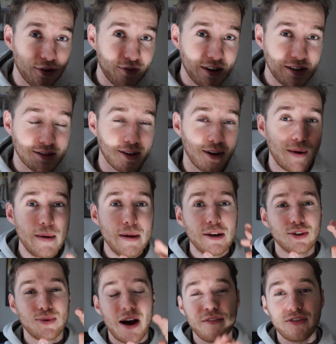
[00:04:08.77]
investor,
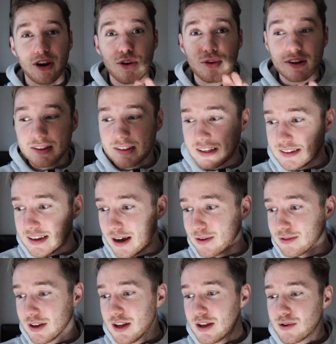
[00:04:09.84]
you have the login
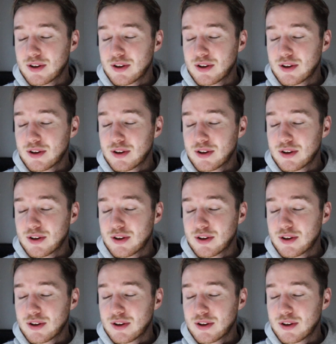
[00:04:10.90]
details,